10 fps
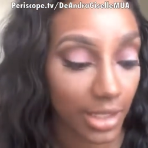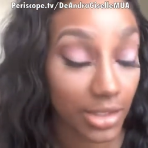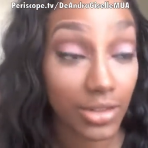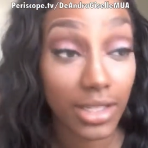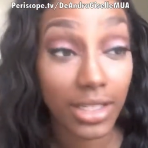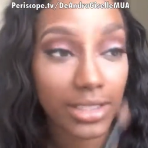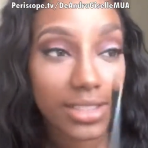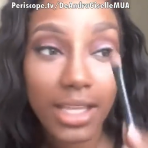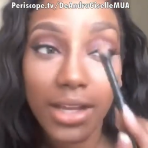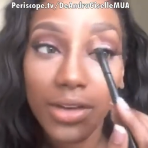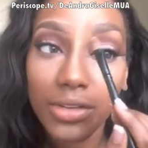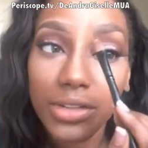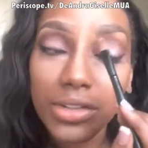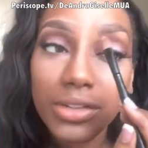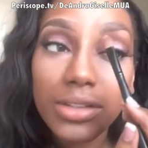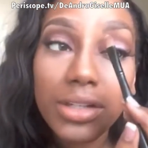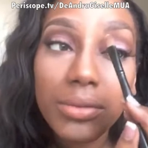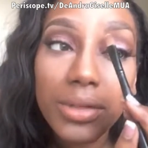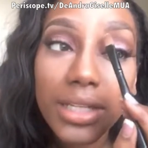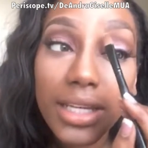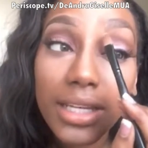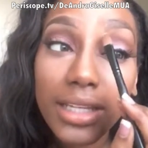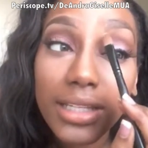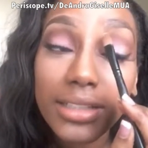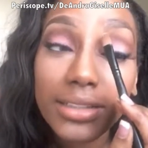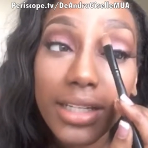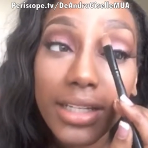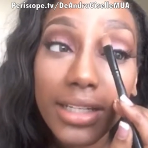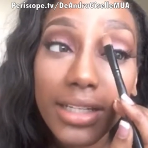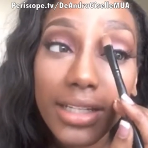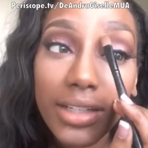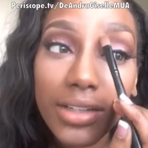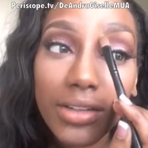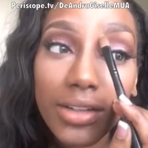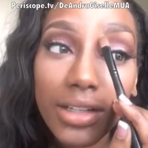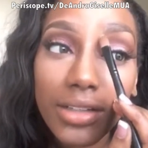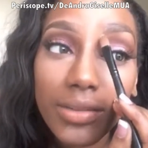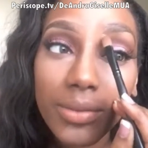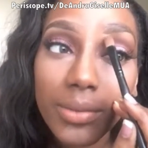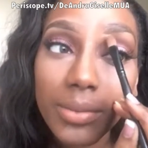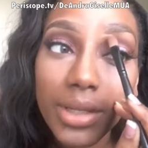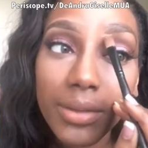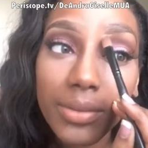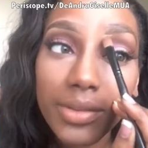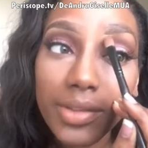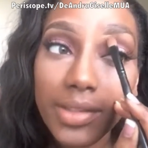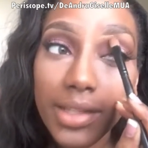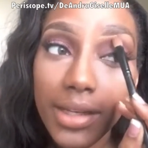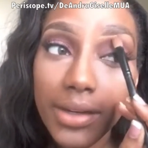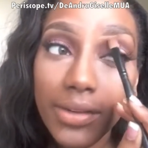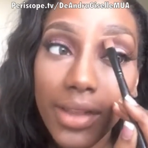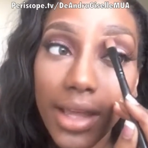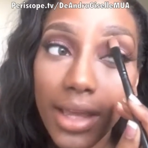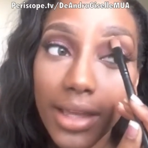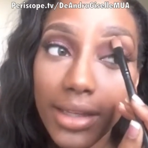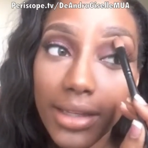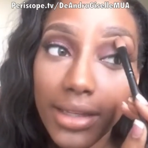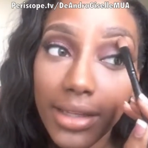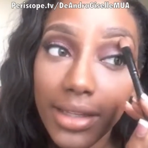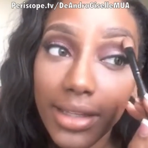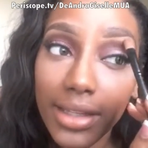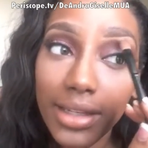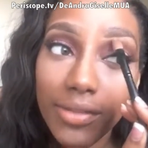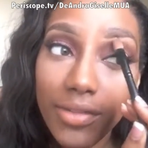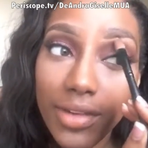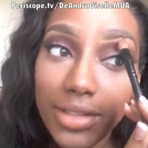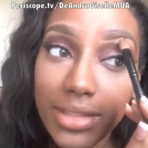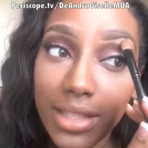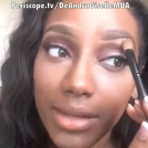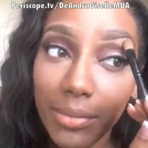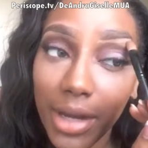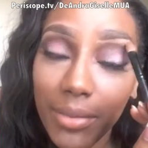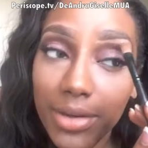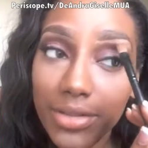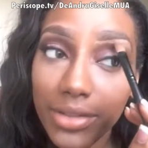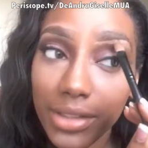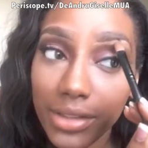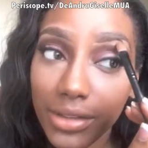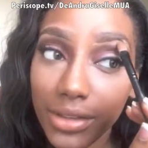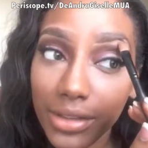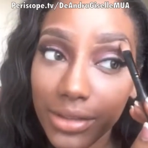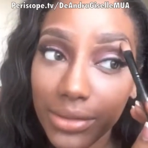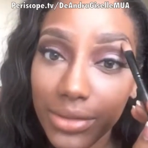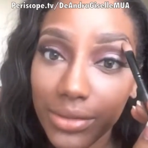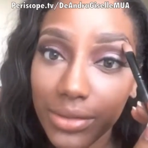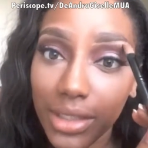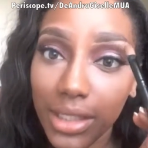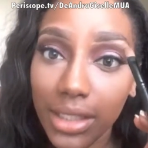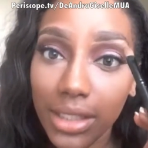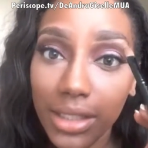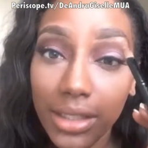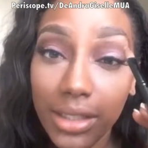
you can't tell you when I get it done, you guys will be able to tell that the difference. Like my eyebrows are getting a little too thick.